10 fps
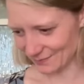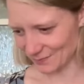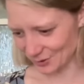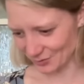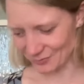
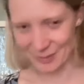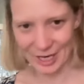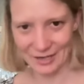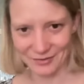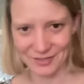sort of
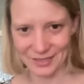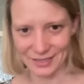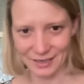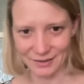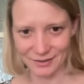part of
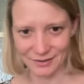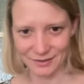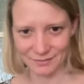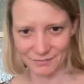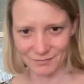teenagers
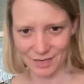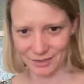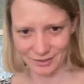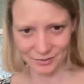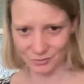that I
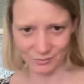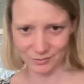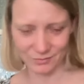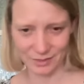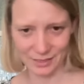just thought
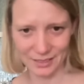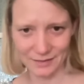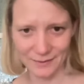was really